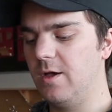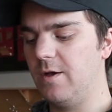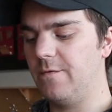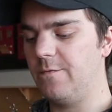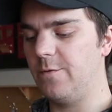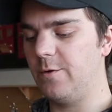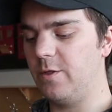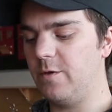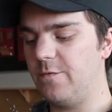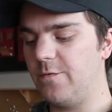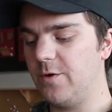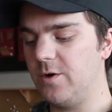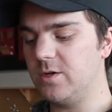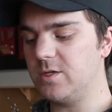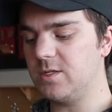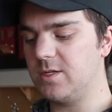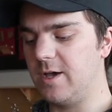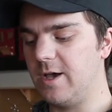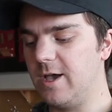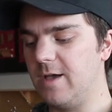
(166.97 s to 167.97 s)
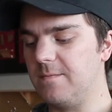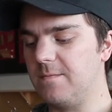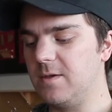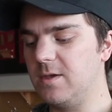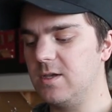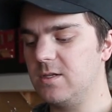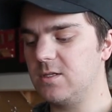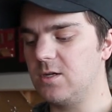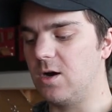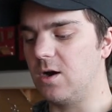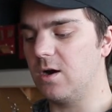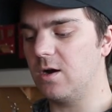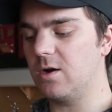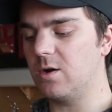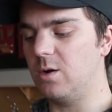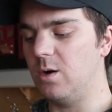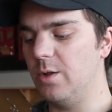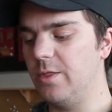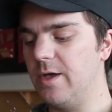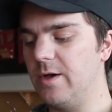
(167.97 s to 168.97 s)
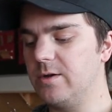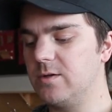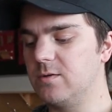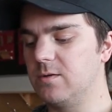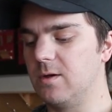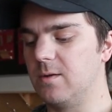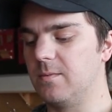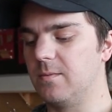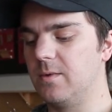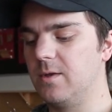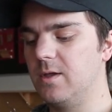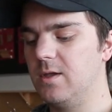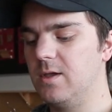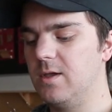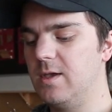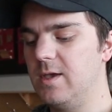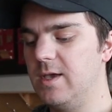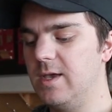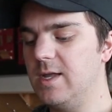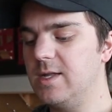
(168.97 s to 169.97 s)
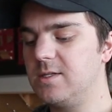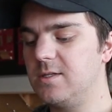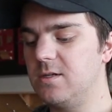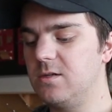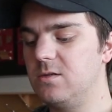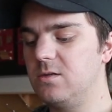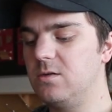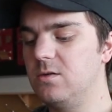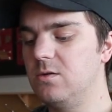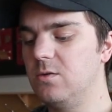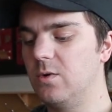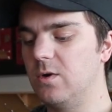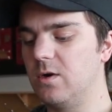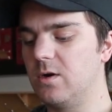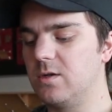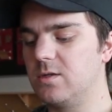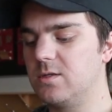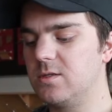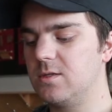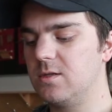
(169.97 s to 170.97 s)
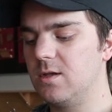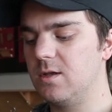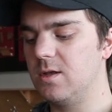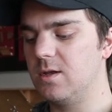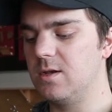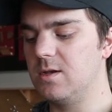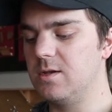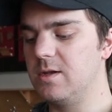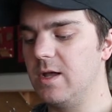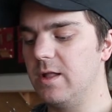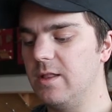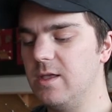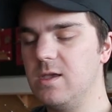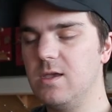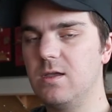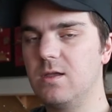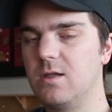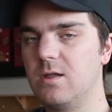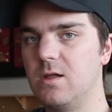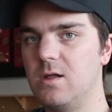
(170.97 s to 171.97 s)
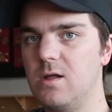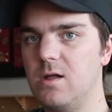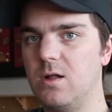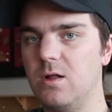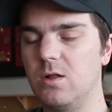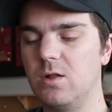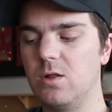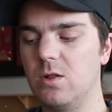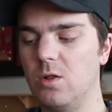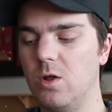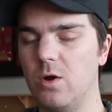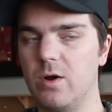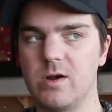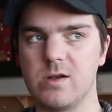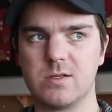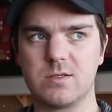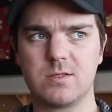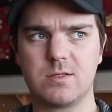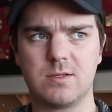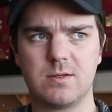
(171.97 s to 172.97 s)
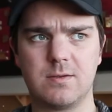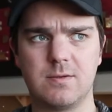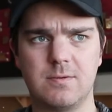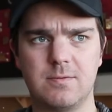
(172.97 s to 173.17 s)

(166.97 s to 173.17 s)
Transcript: For the first time, his heart called out to him. It said two words: Nellie, Lawrence.